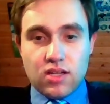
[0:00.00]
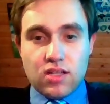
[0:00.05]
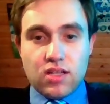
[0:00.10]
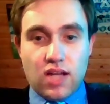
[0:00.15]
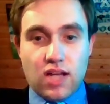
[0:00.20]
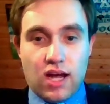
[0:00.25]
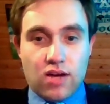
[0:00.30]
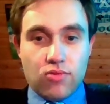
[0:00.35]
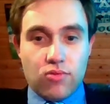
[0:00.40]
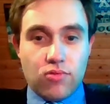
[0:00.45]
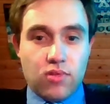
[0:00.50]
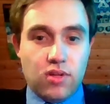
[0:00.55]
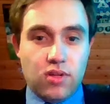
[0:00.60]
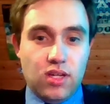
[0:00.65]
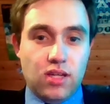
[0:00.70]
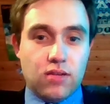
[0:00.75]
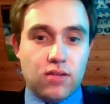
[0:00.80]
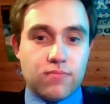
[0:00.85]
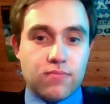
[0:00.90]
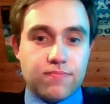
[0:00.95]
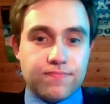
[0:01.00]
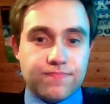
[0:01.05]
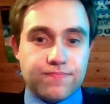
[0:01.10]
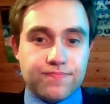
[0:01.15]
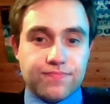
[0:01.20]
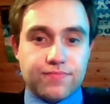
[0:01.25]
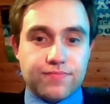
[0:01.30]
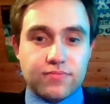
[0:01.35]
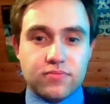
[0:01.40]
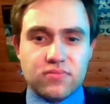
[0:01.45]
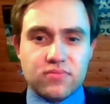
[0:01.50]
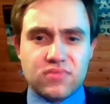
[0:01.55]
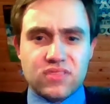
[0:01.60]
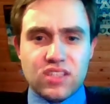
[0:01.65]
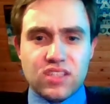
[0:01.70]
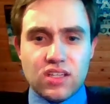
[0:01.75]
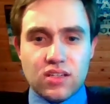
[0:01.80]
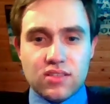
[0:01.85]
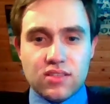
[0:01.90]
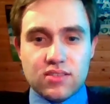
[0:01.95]
Now, the
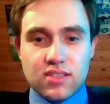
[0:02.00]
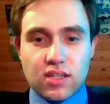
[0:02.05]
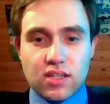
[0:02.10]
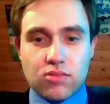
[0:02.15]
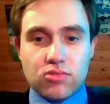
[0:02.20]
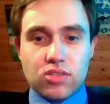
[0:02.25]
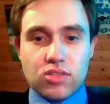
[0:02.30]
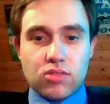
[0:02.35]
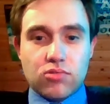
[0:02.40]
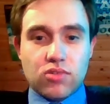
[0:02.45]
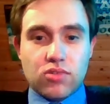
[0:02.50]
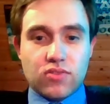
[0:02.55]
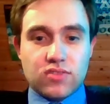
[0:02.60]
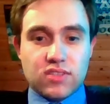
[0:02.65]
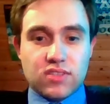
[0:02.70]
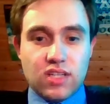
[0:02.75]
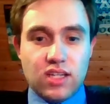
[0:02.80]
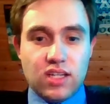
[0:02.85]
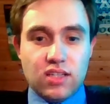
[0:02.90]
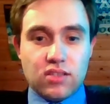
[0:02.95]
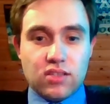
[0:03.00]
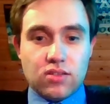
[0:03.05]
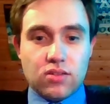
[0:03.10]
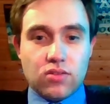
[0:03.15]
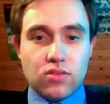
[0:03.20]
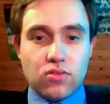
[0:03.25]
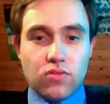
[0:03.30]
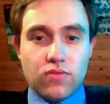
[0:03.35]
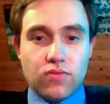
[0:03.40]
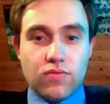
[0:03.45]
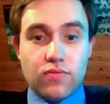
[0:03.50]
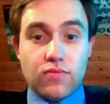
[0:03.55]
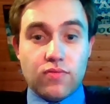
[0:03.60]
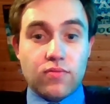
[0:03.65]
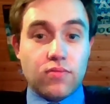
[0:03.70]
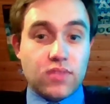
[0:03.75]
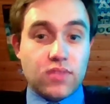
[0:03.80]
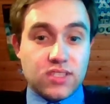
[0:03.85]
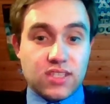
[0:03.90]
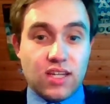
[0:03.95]
Secretary of State of
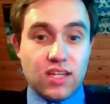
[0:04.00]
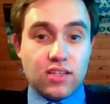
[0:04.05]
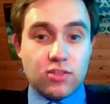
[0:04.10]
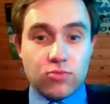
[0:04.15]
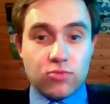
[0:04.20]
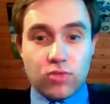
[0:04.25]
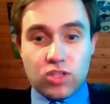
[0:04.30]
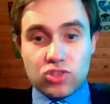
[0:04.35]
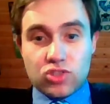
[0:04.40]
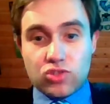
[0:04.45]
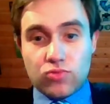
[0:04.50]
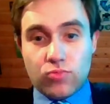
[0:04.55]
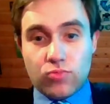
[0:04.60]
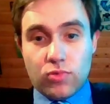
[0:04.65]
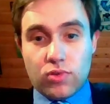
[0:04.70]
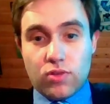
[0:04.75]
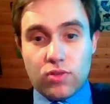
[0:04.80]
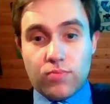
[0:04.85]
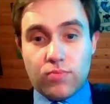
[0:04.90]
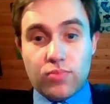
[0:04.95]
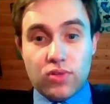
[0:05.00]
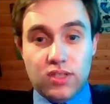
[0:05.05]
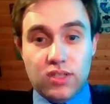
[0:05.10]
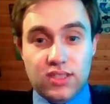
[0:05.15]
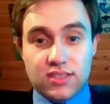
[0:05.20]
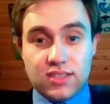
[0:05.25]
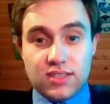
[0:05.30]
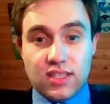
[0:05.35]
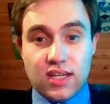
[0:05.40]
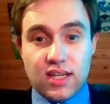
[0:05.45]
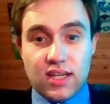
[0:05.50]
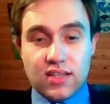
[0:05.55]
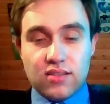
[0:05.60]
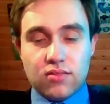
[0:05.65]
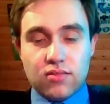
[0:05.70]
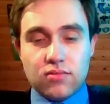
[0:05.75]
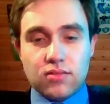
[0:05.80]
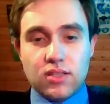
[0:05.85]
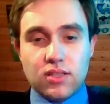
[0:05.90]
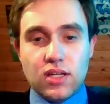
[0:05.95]
the state in question with the police
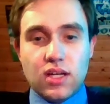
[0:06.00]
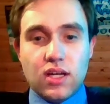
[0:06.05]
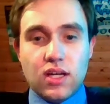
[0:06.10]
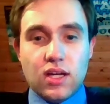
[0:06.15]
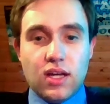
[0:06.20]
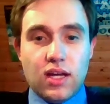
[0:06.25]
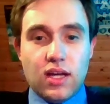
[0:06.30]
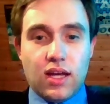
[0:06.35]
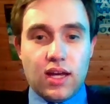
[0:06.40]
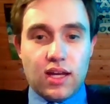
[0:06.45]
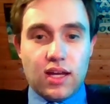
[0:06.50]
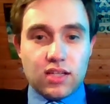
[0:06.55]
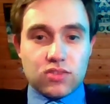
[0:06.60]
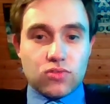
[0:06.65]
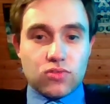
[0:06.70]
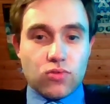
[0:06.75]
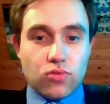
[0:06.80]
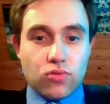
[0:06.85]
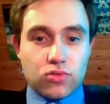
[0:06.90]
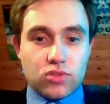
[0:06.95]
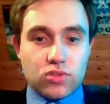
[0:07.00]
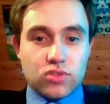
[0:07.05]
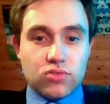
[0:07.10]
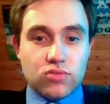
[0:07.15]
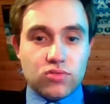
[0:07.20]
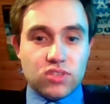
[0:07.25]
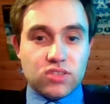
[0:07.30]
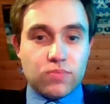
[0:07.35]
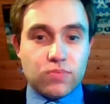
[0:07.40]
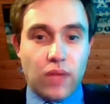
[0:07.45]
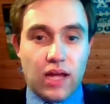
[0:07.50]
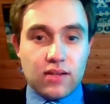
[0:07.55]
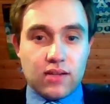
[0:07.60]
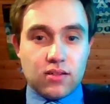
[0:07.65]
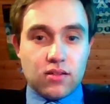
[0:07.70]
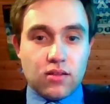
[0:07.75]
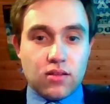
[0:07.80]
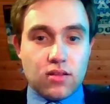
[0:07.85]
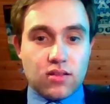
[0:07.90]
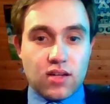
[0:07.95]
scandal has ordered to disband
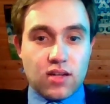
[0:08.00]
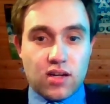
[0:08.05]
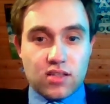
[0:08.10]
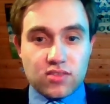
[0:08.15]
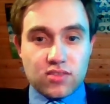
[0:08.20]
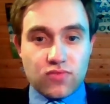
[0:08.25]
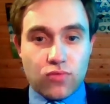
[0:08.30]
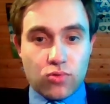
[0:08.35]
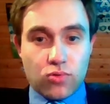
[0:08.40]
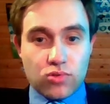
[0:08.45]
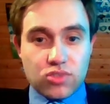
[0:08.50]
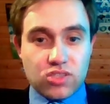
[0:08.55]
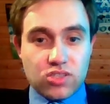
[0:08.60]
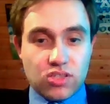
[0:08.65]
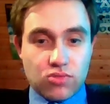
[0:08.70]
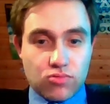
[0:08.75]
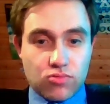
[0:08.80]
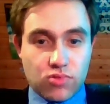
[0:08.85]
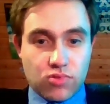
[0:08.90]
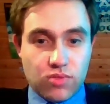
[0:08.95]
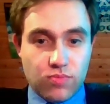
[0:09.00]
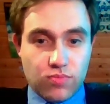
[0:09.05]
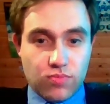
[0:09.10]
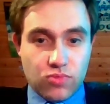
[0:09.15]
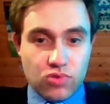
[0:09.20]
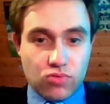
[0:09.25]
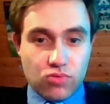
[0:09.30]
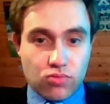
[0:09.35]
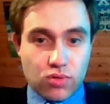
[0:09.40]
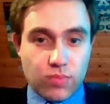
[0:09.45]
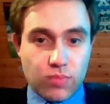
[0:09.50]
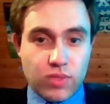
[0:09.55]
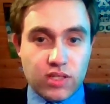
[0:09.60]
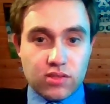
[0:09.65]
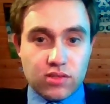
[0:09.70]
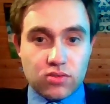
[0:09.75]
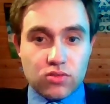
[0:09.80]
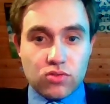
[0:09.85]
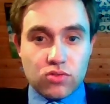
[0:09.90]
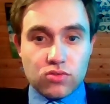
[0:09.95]
the task force and re to
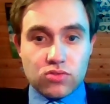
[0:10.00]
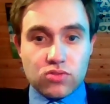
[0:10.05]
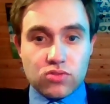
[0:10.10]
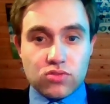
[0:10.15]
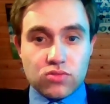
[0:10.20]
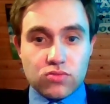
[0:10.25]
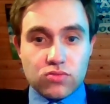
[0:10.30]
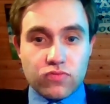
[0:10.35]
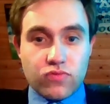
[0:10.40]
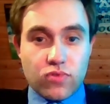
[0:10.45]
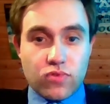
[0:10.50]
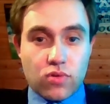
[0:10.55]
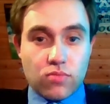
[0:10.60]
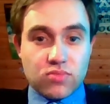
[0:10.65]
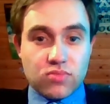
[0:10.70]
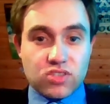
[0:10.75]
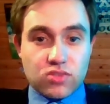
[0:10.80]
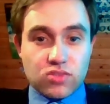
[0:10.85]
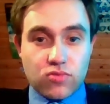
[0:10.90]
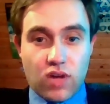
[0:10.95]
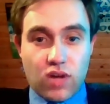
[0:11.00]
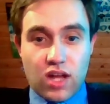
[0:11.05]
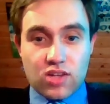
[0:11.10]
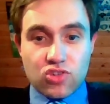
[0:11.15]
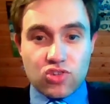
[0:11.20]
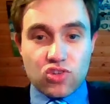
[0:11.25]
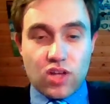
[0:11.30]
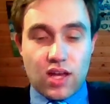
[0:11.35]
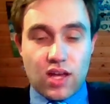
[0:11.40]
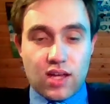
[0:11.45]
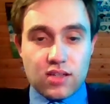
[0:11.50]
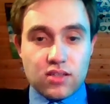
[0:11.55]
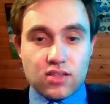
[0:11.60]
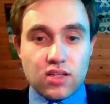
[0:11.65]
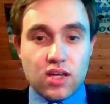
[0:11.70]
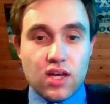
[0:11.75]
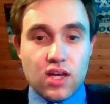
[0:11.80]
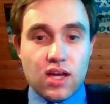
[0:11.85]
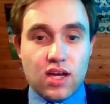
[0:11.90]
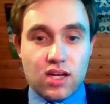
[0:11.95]
rebuild it on, from scratch and
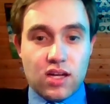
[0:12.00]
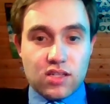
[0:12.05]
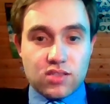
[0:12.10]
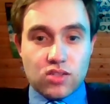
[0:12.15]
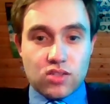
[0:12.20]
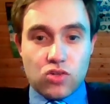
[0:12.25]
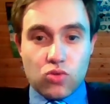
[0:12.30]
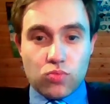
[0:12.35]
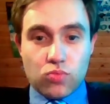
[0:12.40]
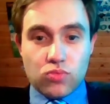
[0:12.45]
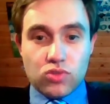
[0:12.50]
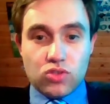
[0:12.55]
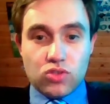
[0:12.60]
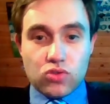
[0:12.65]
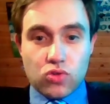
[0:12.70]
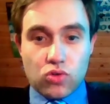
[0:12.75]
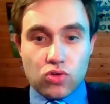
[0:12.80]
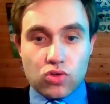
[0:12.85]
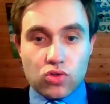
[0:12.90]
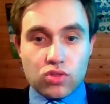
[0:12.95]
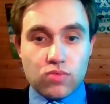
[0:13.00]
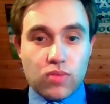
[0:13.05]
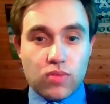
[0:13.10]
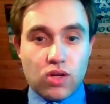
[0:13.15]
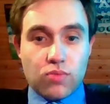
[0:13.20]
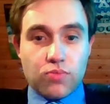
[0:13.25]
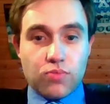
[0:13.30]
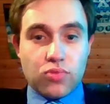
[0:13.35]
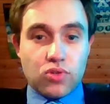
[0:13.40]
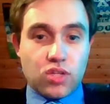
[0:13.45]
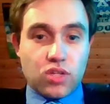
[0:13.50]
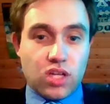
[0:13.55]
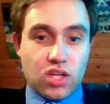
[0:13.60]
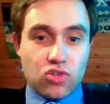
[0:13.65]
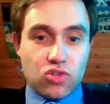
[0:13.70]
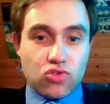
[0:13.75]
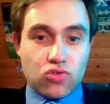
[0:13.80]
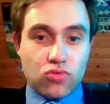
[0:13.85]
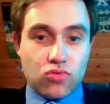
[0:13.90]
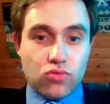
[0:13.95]
has openly talked about
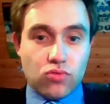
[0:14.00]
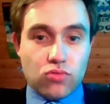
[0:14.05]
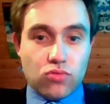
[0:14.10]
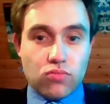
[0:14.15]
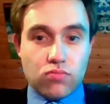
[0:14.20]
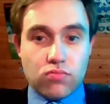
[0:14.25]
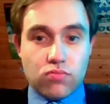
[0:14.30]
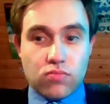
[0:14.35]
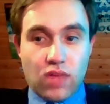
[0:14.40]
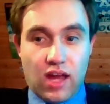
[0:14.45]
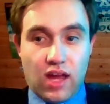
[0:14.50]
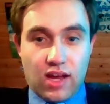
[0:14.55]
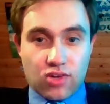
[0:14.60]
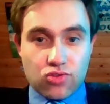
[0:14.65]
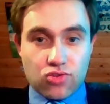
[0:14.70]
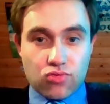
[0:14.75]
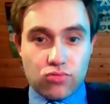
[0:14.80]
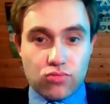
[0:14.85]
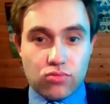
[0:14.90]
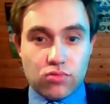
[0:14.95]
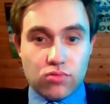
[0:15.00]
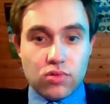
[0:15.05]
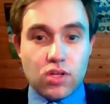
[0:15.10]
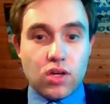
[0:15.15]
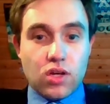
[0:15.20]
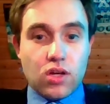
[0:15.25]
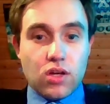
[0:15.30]
potential actual